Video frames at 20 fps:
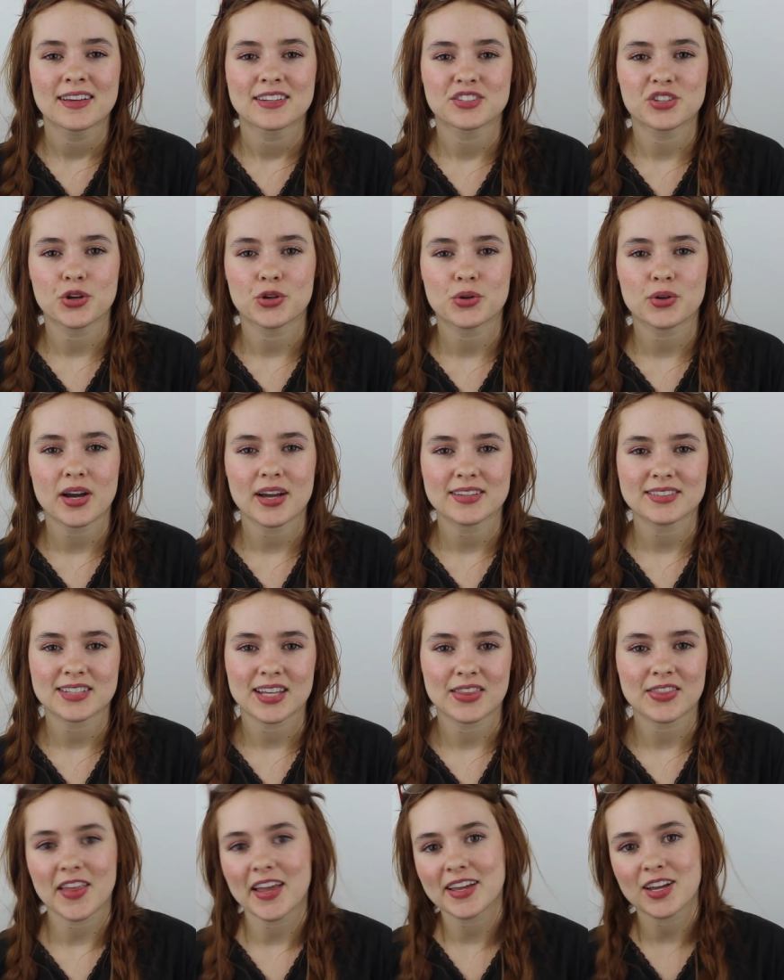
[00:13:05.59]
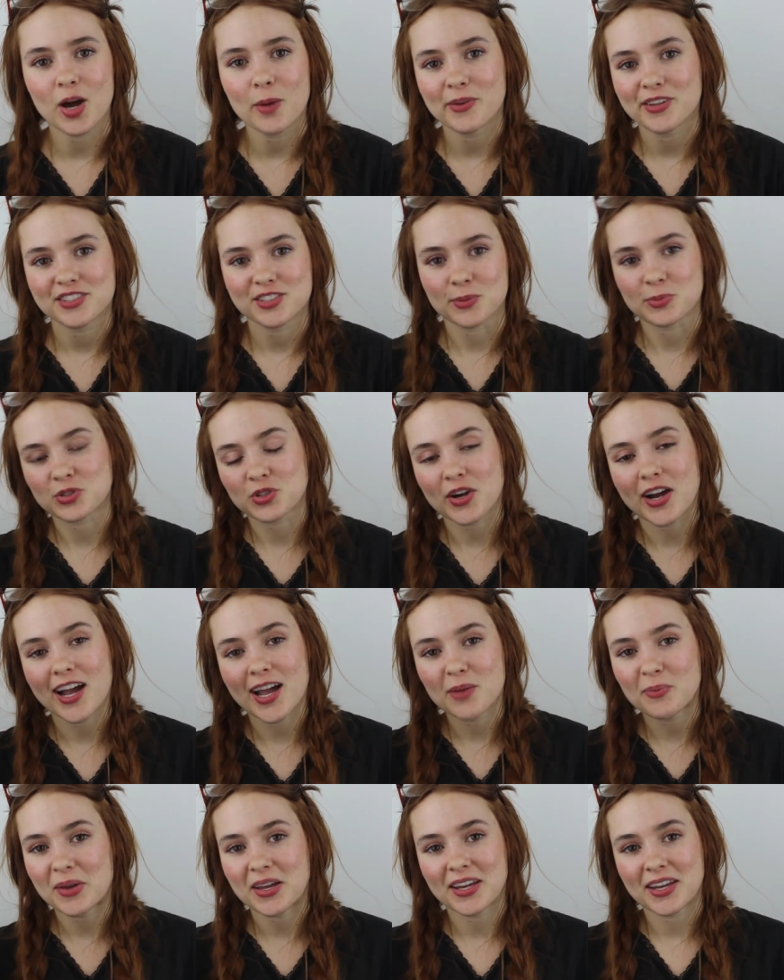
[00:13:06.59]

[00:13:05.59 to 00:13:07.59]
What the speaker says: So you guys can like, comment, subscribe,